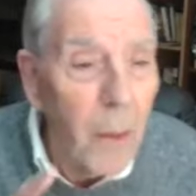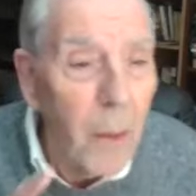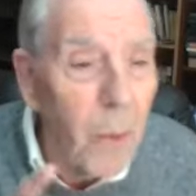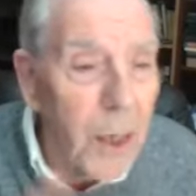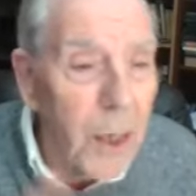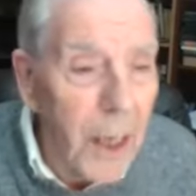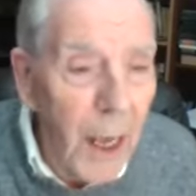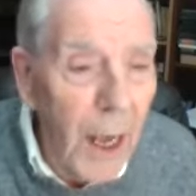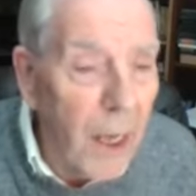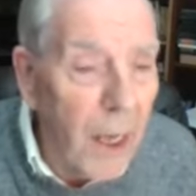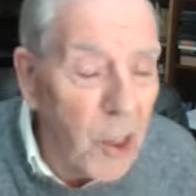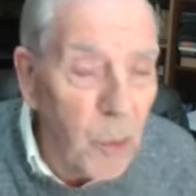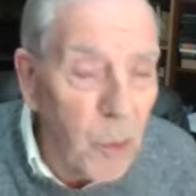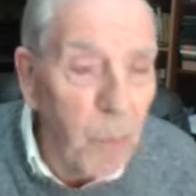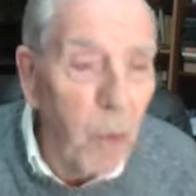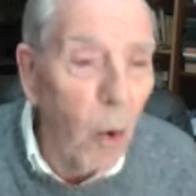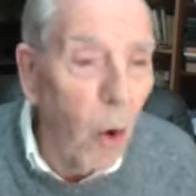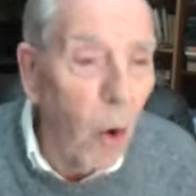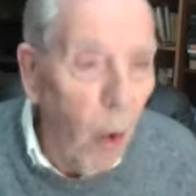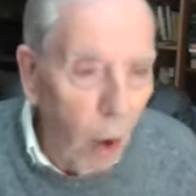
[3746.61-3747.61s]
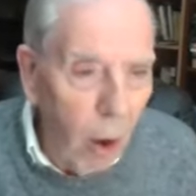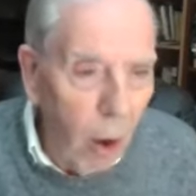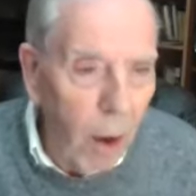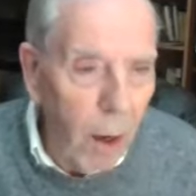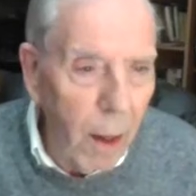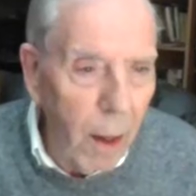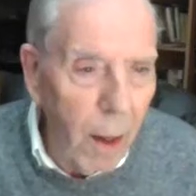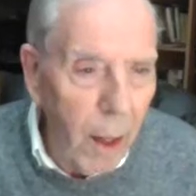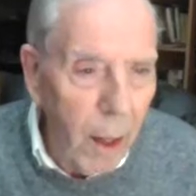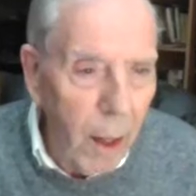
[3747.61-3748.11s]
And when asked
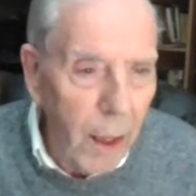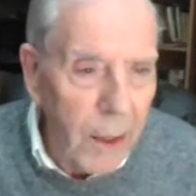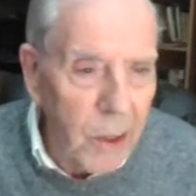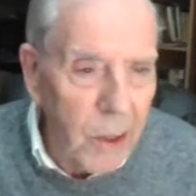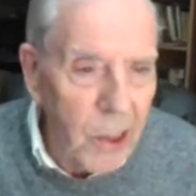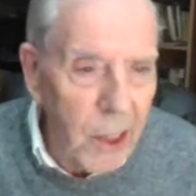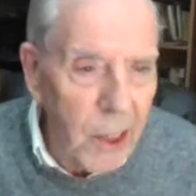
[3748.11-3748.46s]
Paul in